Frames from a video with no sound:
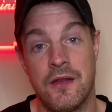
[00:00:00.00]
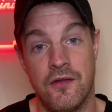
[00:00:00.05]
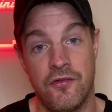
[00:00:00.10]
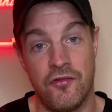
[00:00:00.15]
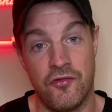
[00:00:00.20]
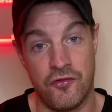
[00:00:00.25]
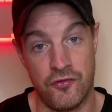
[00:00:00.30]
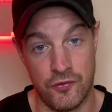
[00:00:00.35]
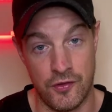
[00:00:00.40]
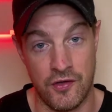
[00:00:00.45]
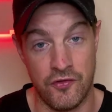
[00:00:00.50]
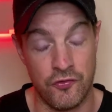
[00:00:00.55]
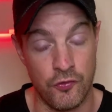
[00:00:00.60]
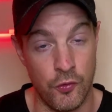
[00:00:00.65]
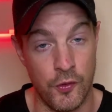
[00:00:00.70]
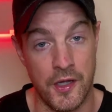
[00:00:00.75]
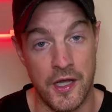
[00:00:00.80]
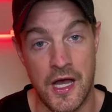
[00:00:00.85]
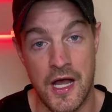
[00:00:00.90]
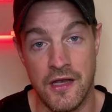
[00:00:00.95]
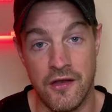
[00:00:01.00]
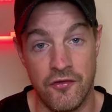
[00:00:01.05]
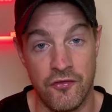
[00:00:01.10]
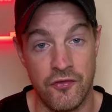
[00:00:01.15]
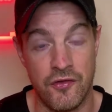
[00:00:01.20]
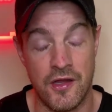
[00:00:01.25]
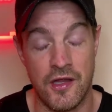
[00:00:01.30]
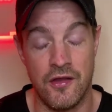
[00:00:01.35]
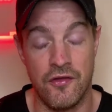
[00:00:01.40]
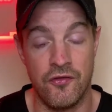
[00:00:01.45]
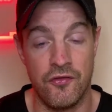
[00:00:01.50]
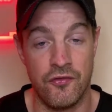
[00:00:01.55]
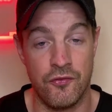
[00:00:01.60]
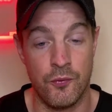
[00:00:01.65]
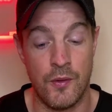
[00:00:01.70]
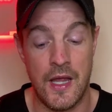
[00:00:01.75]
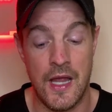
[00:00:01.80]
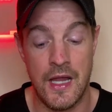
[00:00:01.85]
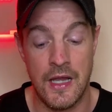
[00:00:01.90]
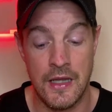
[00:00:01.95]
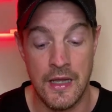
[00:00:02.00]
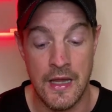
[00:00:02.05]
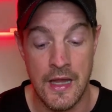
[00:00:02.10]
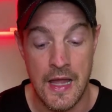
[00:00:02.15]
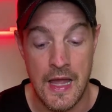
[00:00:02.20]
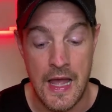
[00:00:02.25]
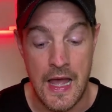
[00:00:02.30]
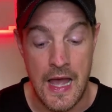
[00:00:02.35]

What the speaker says: is going on as well.